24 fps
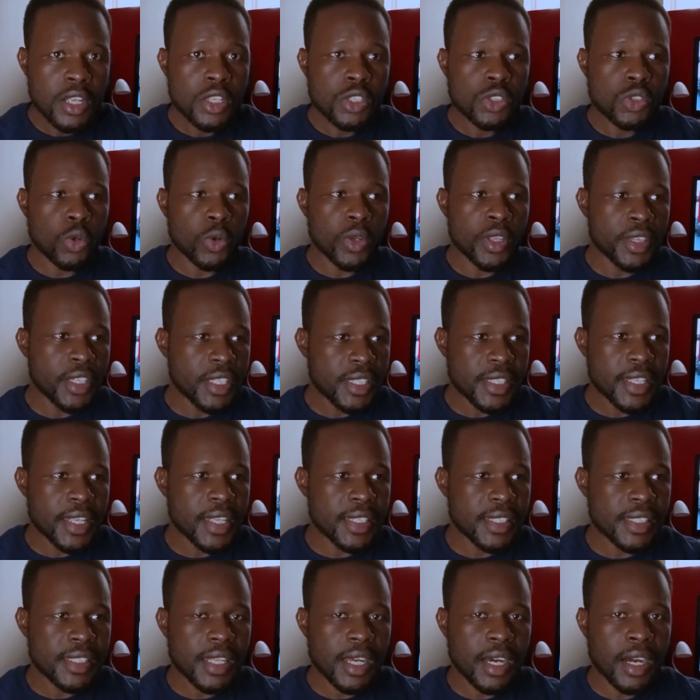So in this
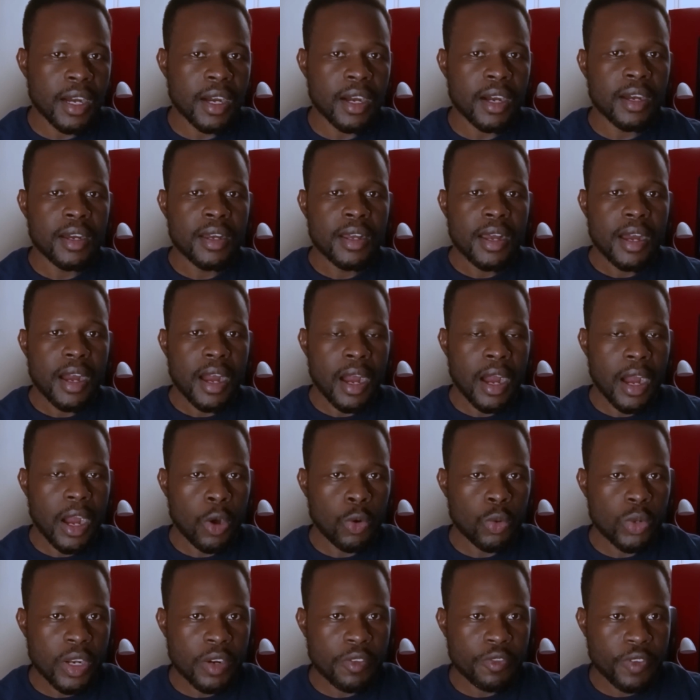case, I
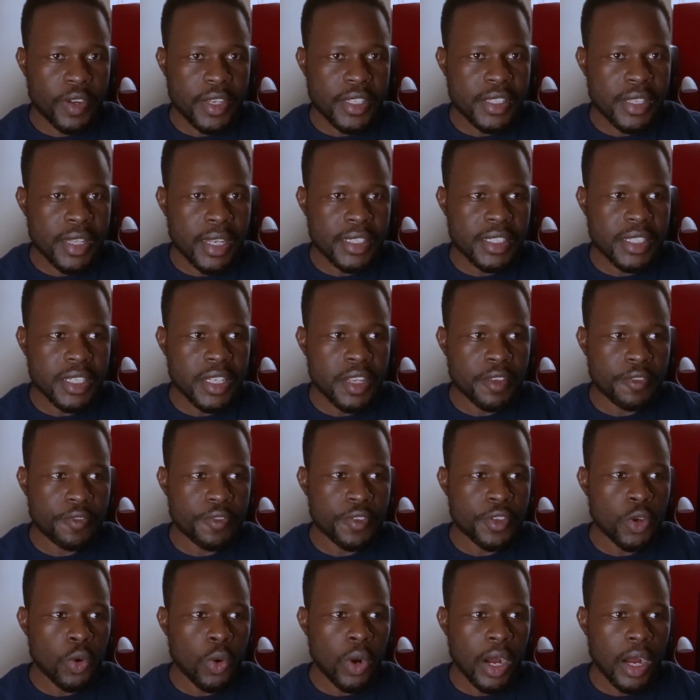would advise that if
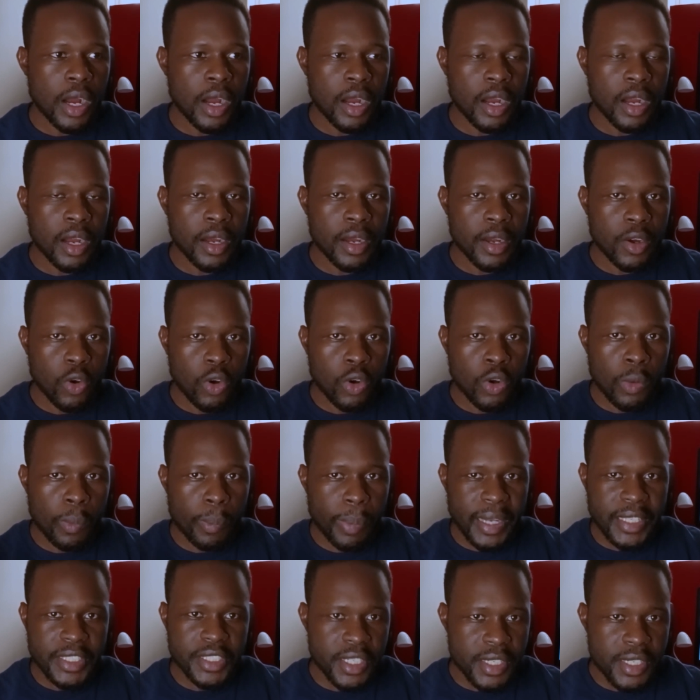you are on
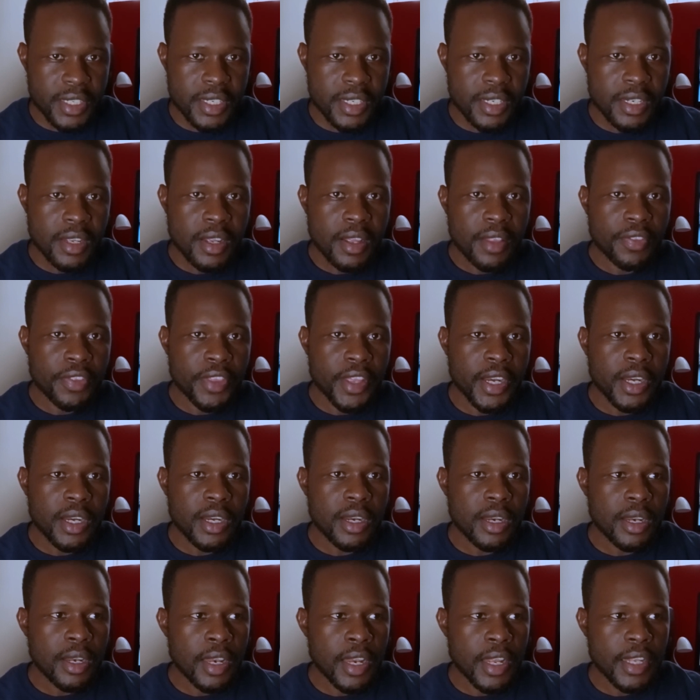budget, then
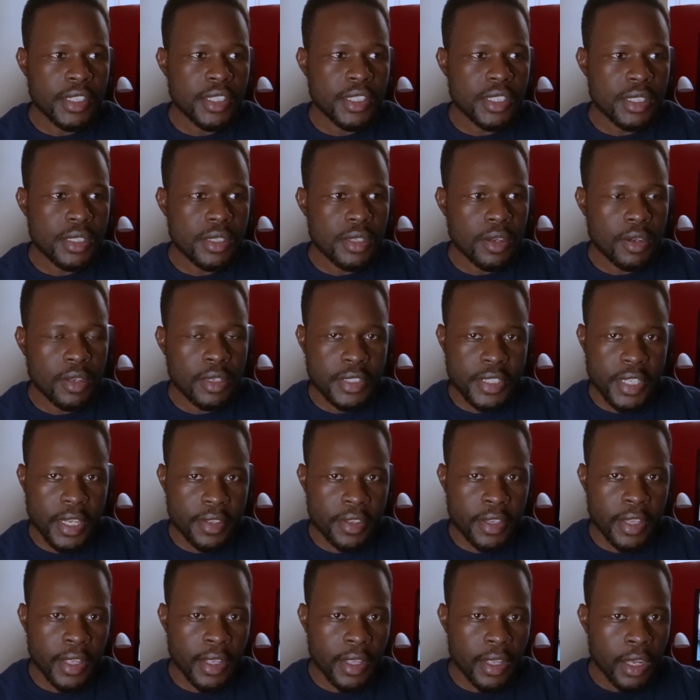let's take
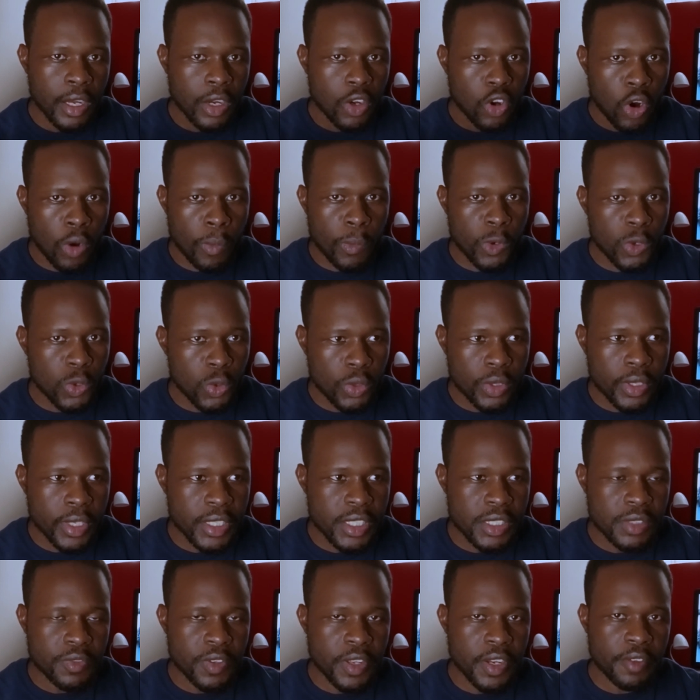the common route that
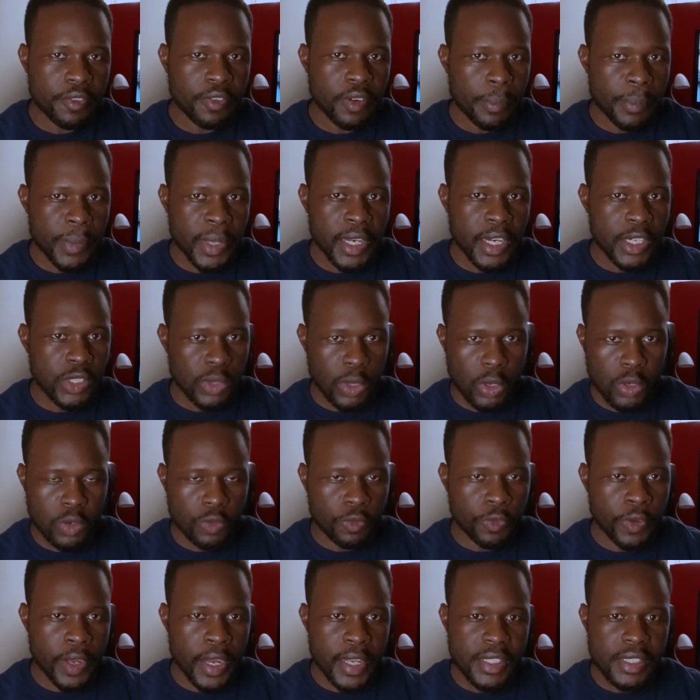is very familiar to a lot
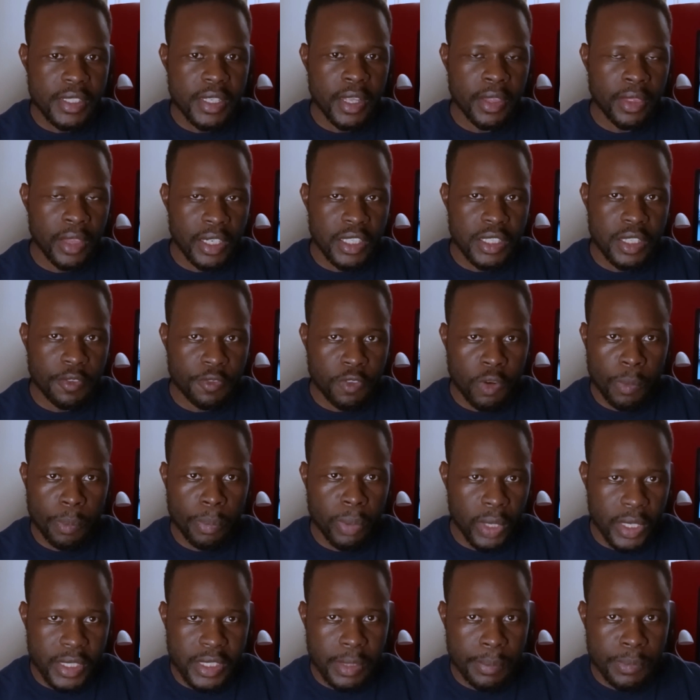of guys, and that is the
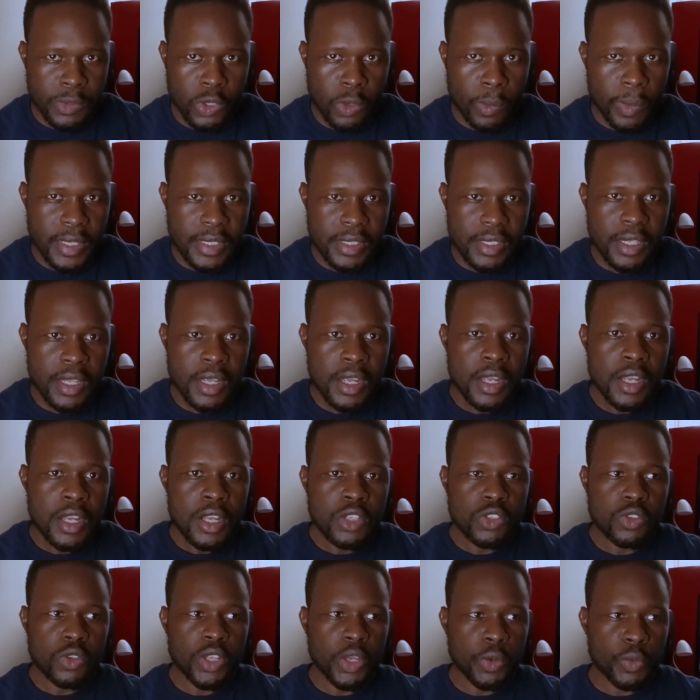porous absorbers.
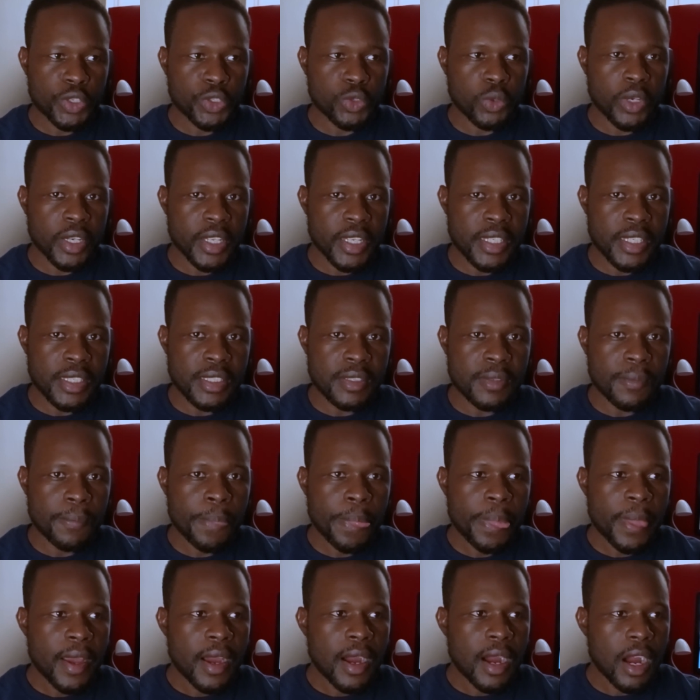So the question is,
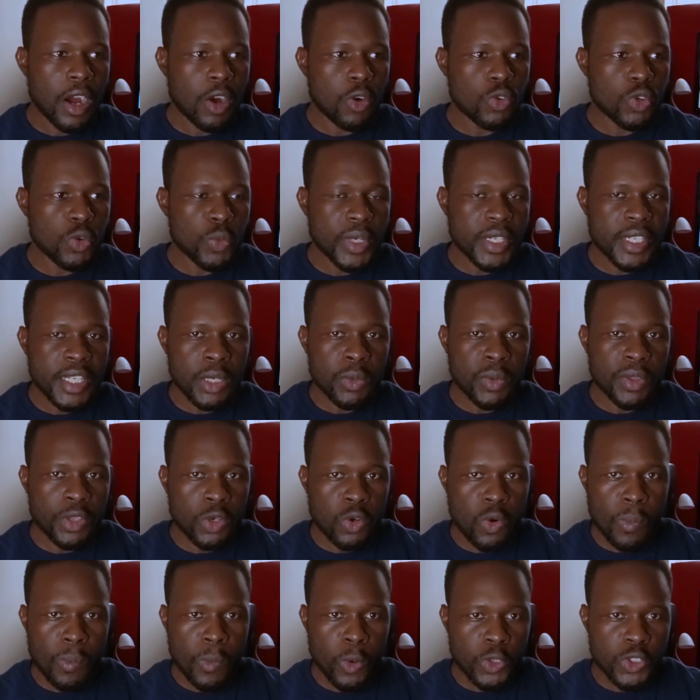how do we deal with
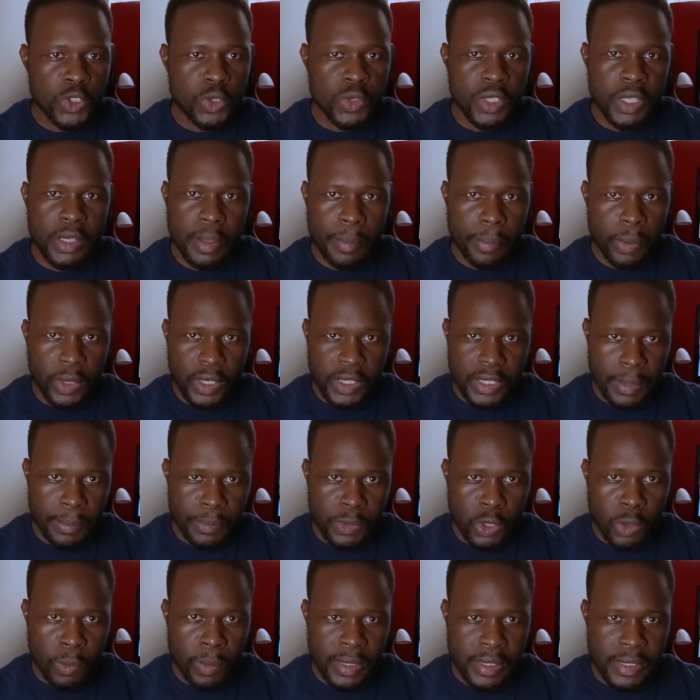room modes using the porous
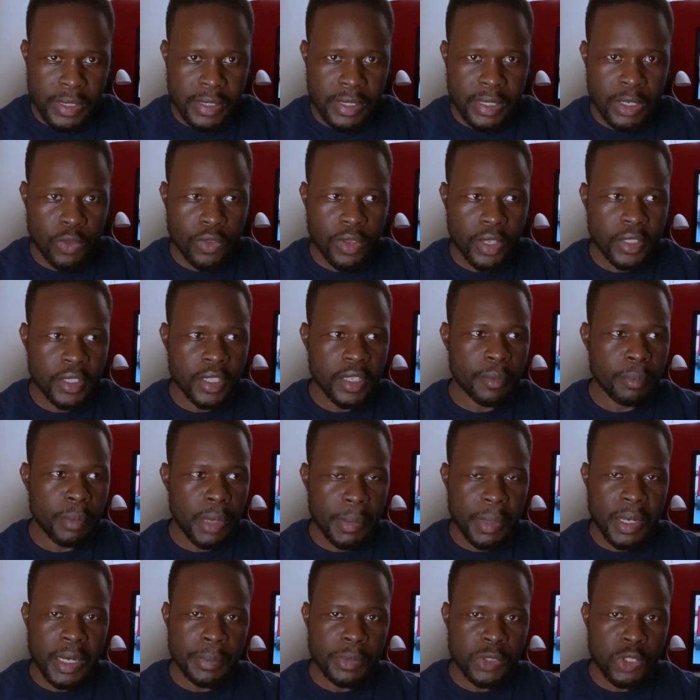absorbers, now that the
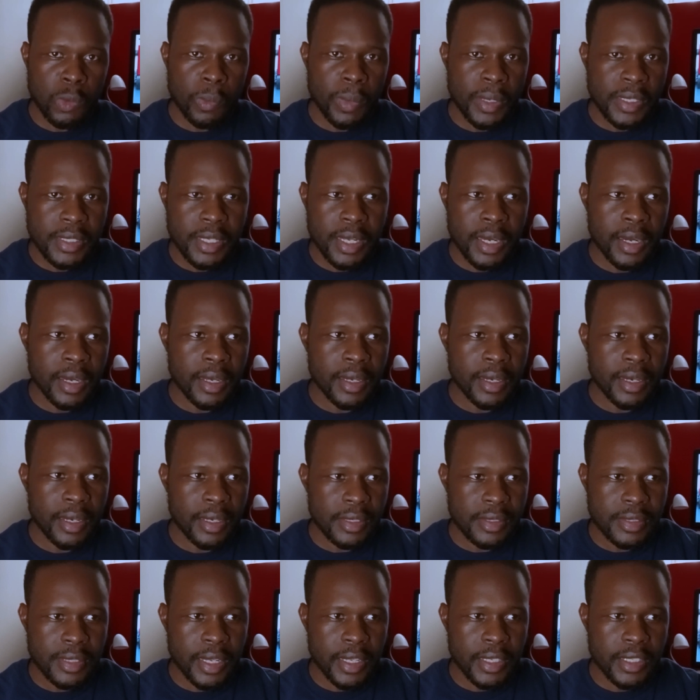membrane absorbers
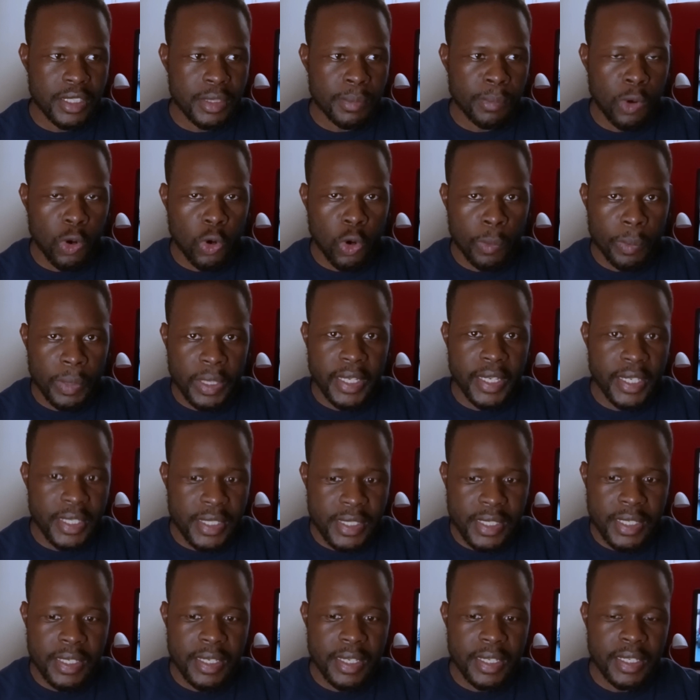are slightly more
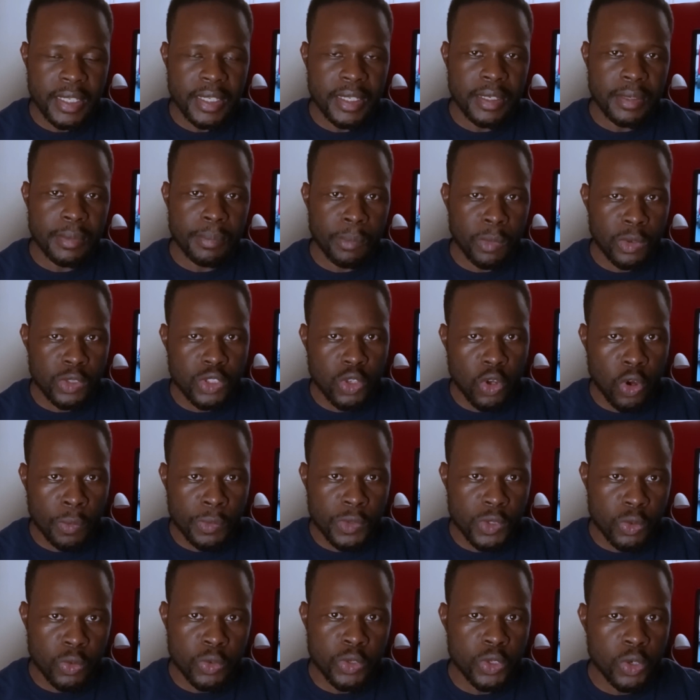complicated in most home
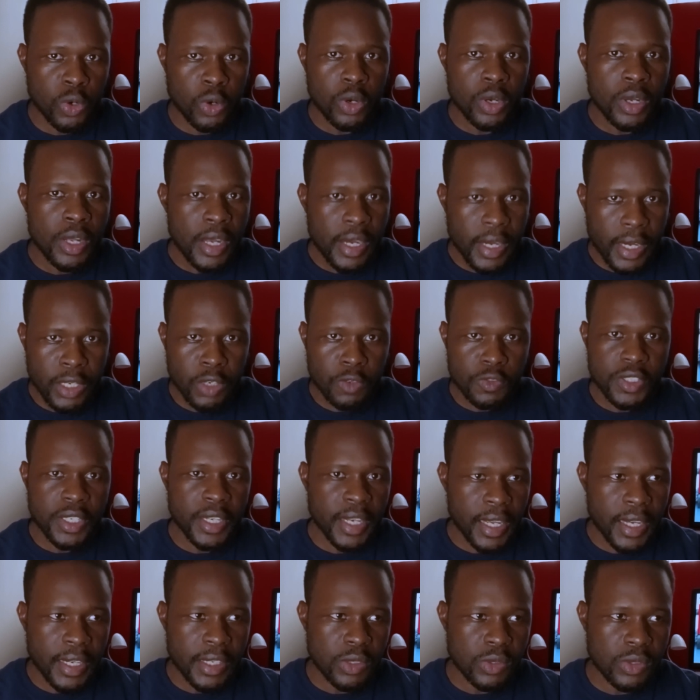studio kind of
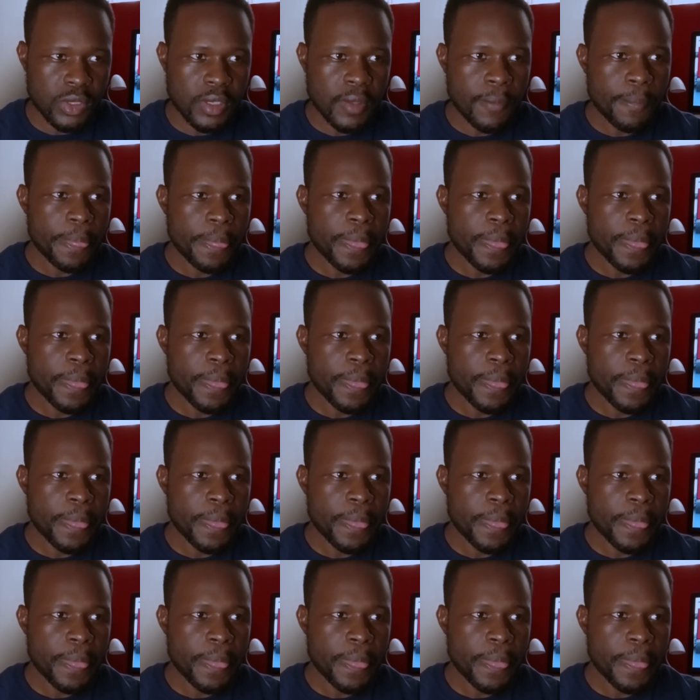scenarios?